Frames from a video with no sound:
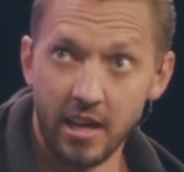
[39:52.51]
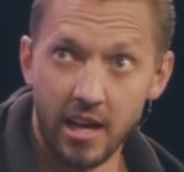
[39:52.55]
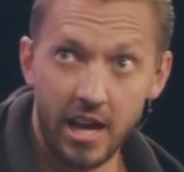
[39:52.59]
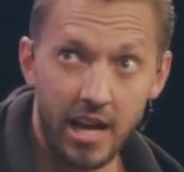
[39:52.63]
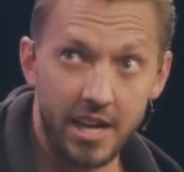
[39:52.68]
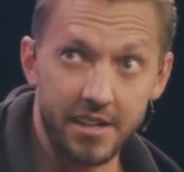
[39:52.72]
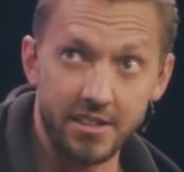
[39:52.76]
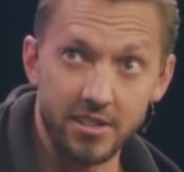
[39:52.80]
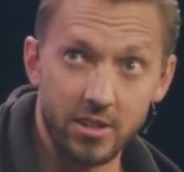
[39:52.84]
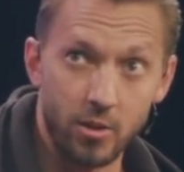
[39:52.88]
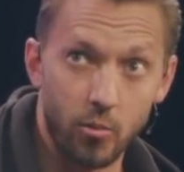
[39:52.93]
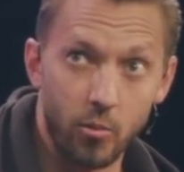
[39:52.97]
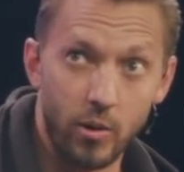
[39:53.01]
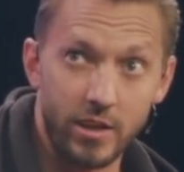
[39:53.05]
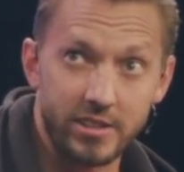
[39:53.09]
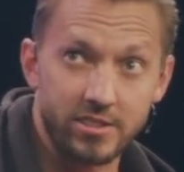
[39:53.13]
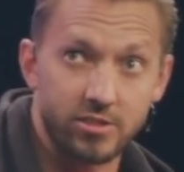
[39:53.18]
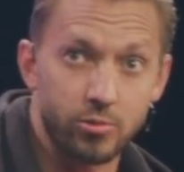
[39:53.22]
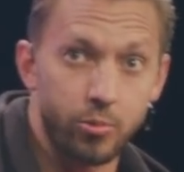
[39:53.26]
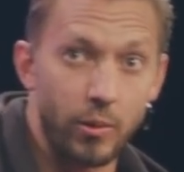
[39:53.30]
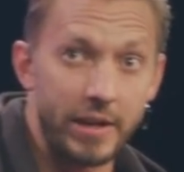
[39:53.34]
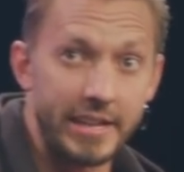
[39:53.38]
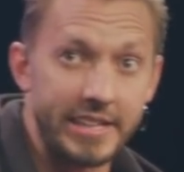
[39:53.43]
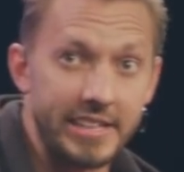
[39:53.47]
I don't know what
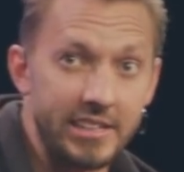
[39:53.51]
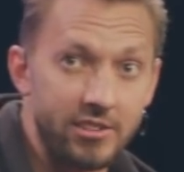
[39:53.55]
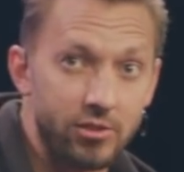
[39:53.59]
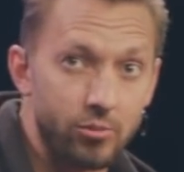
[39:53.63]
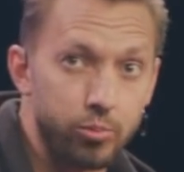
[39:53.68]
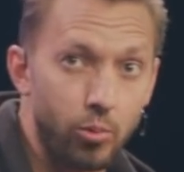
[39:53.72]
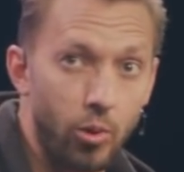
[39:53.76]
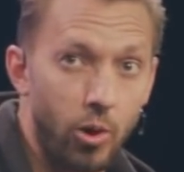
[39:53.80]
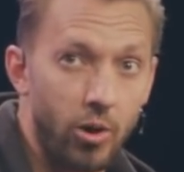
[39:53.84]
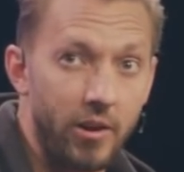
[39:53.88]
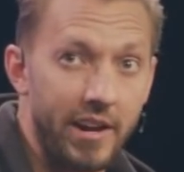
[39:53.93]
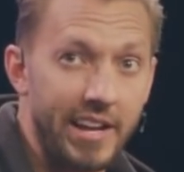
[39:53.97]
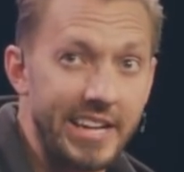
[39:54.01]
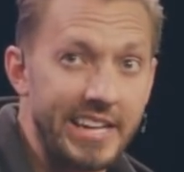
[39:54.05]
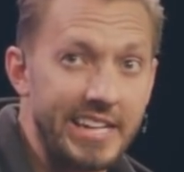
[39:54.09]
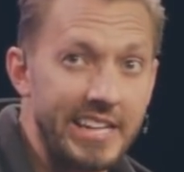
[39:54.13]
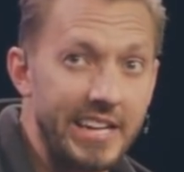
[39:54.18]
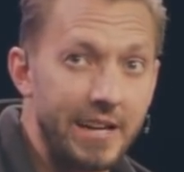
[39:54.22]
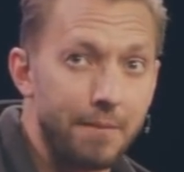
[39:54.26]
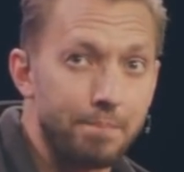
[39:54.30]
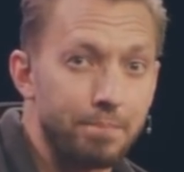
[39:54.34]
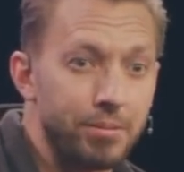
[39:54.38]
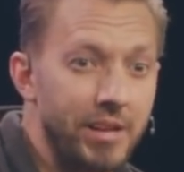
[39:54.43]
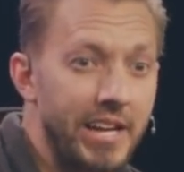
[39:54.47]
swanky soiree he
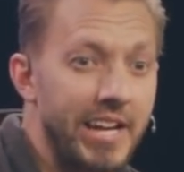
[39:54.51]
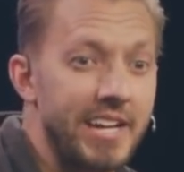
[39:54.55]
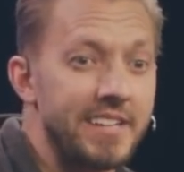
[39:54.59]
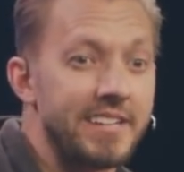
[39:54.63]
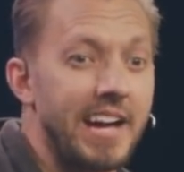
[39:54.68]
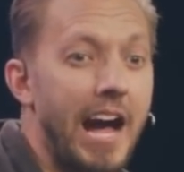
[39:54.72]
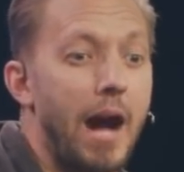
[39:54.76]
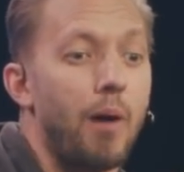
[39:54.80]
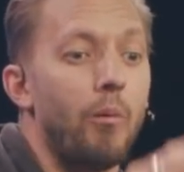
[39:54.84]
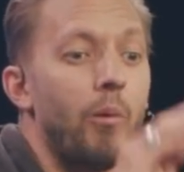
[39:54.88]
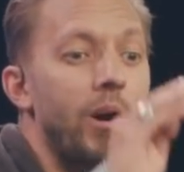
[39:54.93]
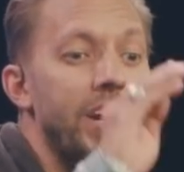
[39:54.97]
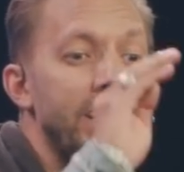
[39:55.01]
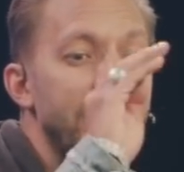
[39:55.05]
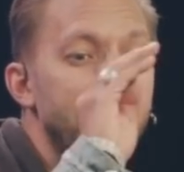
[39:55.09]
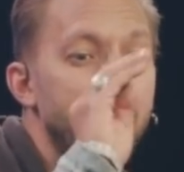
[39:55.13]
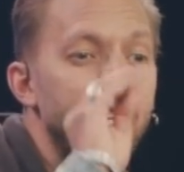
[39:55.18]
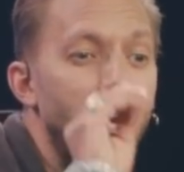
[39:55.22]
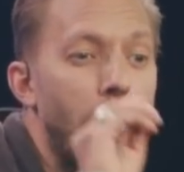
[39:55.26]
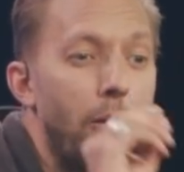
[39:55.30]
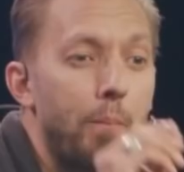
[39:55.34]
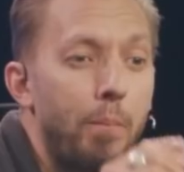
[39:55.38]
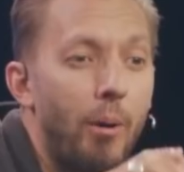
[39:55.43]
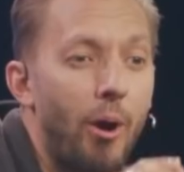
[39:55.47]
had planned. I wanted
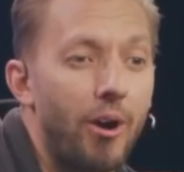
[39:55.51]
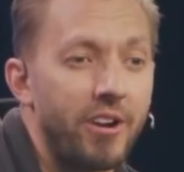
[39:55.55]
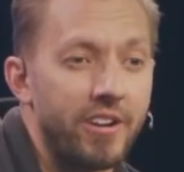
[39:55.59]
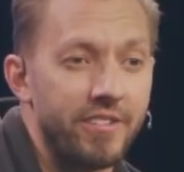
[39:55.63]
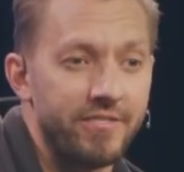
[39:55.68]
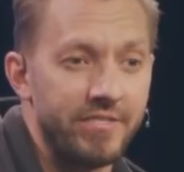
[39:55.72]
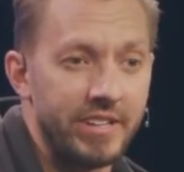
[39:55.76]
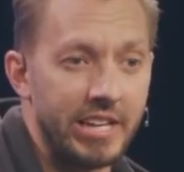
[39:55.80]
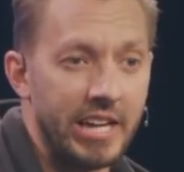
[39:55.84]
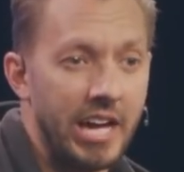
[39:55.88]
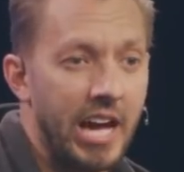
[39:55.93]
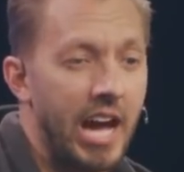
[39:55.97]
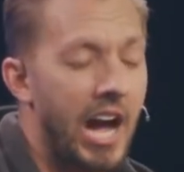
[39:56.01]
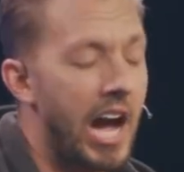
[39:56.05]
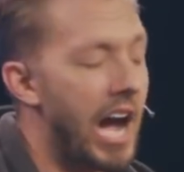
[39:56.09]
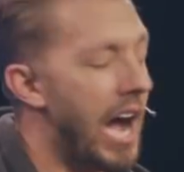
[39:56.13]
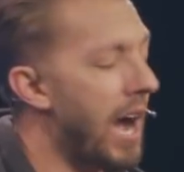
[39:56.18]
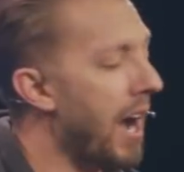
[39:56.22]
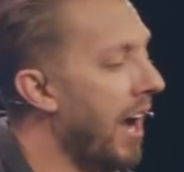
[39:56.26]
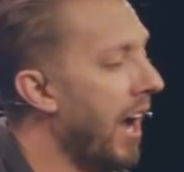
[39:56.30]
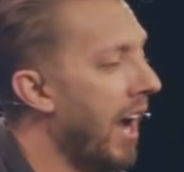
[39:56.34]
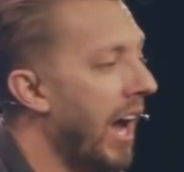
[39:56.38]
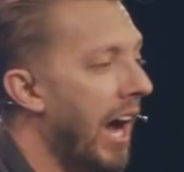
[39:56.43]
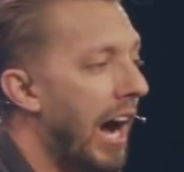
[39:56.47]
no part of it.
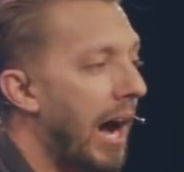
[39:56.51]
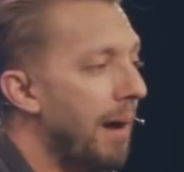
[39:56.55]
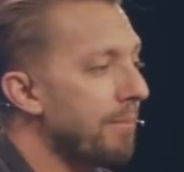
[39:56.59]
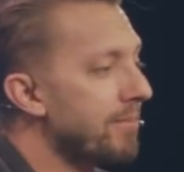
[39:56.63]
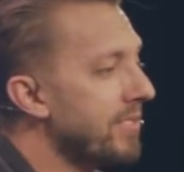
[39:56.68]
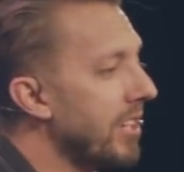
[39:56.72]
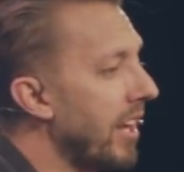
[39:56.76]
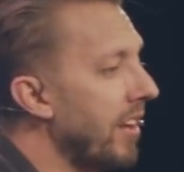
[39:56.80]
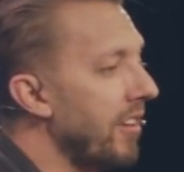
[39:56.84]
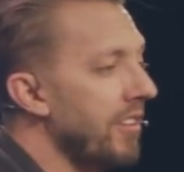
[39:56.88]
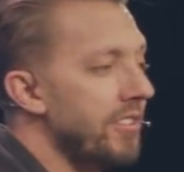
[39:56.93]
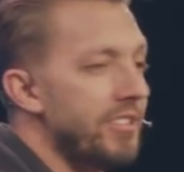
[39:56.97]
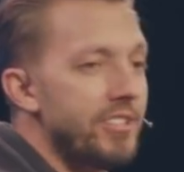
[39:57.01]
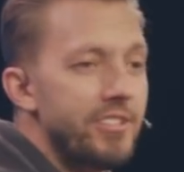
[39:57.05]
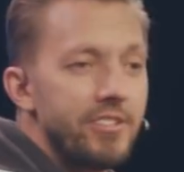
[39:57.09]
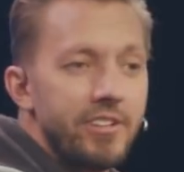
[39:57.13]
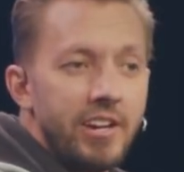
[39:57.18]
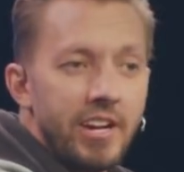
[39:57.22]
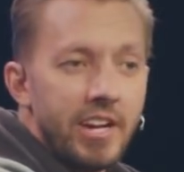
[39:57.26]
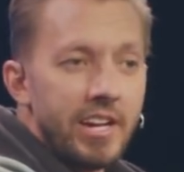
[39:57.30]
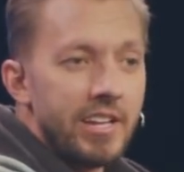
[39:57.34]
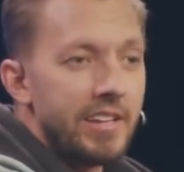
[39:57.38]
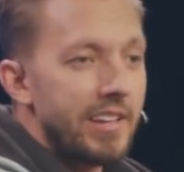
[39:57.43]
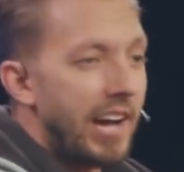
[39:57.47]
I, am telling you,
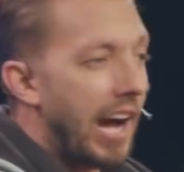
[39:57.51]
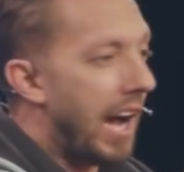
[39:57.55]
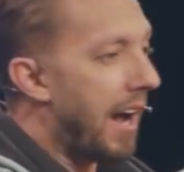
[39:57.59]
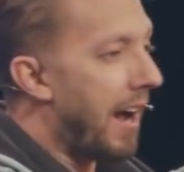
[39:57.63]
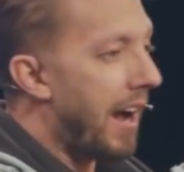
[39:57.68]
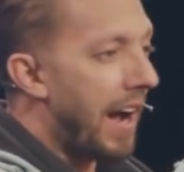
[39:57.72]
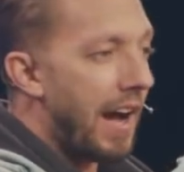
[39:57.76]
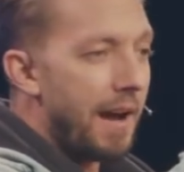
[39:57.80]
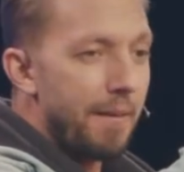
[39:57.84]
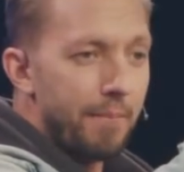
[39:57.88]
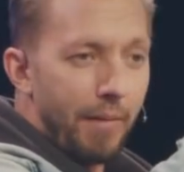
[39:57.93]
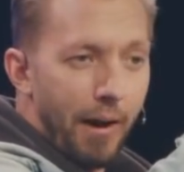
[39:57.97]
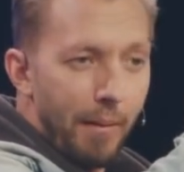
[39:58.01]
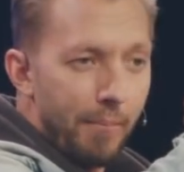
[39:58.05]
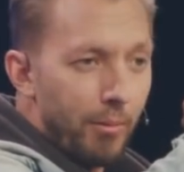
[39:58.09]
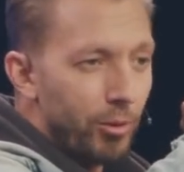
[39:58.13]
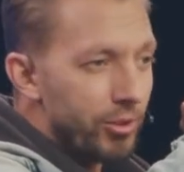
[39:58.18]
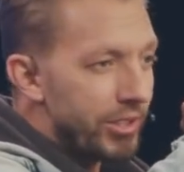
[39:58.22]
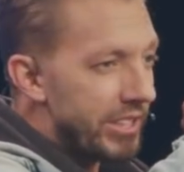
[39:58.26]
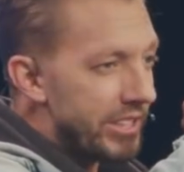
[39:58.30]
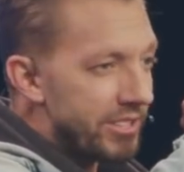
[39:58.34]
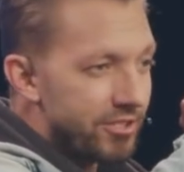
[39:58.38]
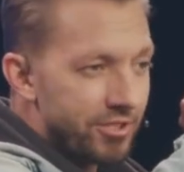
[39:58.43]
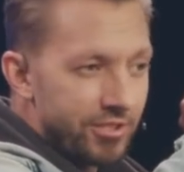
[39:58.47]
I, am
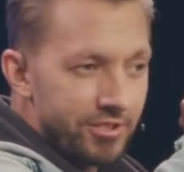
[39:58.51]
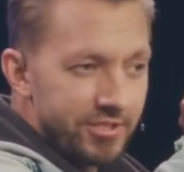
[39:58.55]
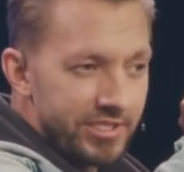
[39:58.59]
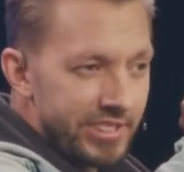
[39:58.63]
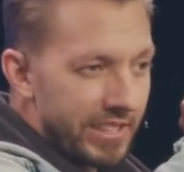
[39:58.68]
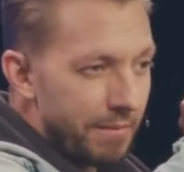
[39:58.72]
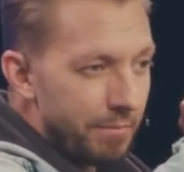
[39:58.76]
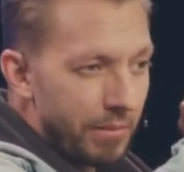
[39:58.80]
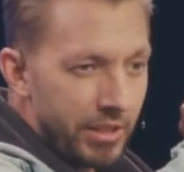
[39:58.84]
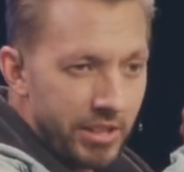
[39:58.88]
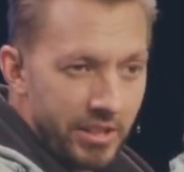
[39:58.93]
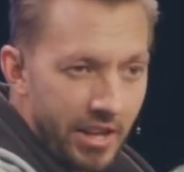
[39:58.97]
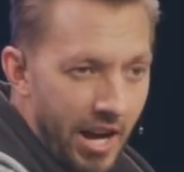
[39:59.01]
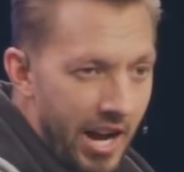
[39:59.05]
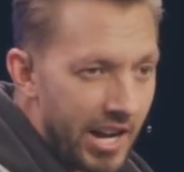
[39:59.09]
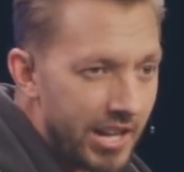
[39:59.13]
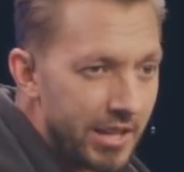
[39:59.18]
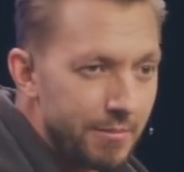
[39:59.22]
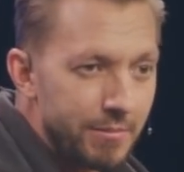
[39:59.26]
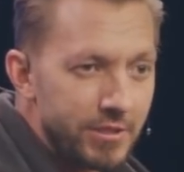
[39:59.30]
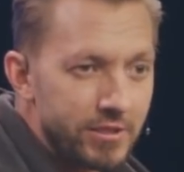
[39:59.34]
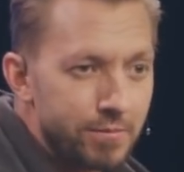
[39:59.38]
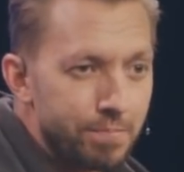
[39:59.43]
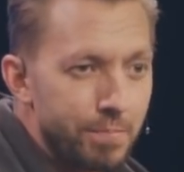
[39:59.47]
only interested in
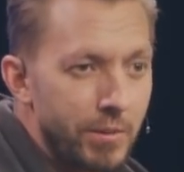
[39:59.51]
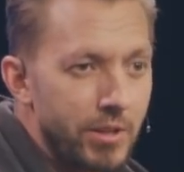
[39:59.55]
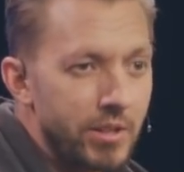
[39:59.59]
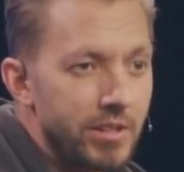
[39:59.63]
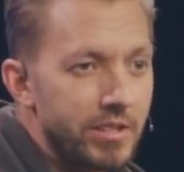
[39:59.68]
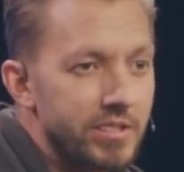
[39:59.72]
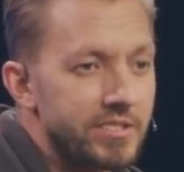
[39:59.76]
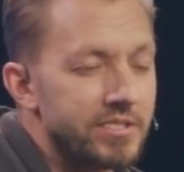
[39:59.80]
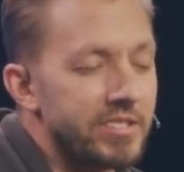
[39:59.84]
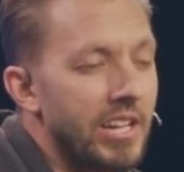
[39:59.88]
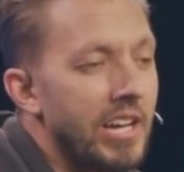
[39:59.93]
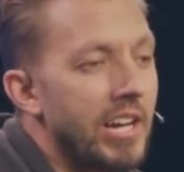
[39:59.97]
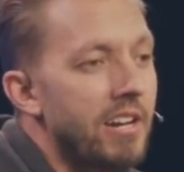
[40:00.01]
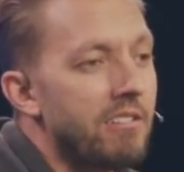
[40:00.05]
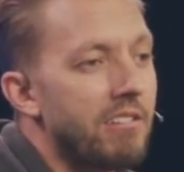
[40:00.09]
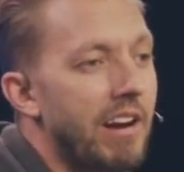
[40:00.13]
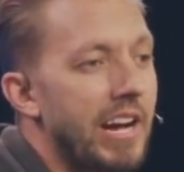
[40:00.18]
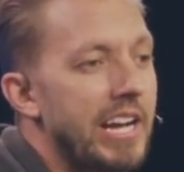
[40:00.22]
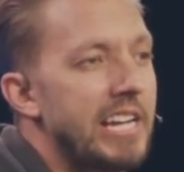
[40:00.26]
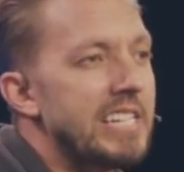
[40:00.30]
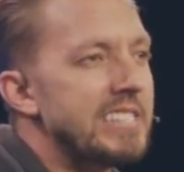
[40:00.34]
monogamous birds, right?